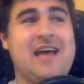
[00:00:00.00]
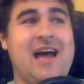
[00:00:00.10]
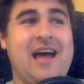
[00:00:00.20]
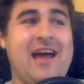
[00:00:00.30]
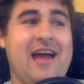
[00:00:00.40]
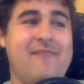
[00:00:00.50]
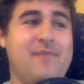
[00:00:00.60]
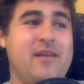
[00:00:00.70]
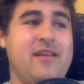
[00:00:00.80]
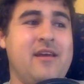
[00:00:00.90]
I've
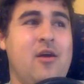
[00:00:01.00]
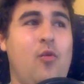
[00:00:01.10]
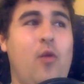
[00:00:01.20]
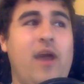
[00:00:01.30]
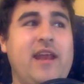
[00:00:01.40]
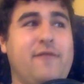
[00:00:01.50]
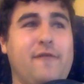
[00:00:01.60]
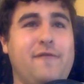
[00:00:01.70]
been waiting for